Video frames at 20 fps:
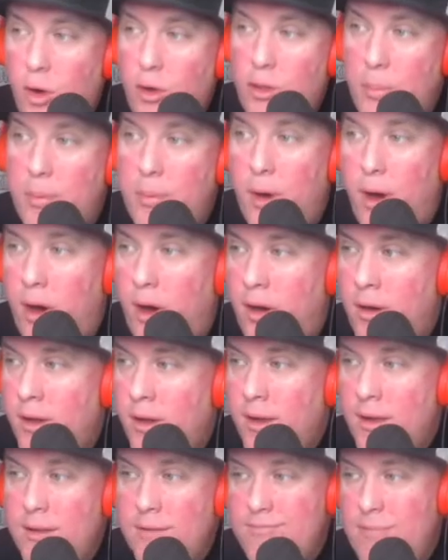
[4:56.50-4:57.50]
throw the ball.
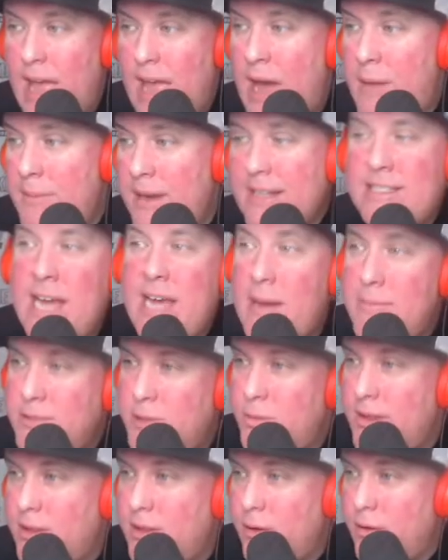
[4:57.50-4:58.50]
How many times
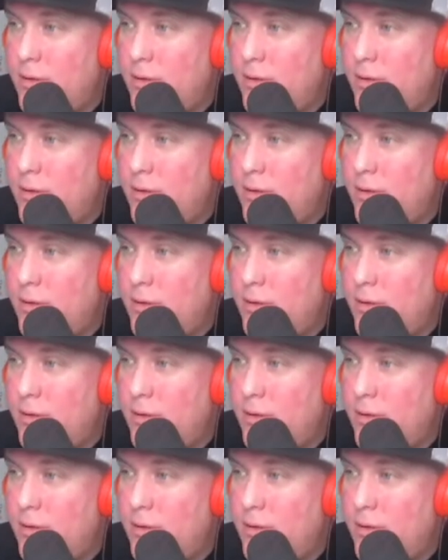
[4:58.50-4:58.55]
did we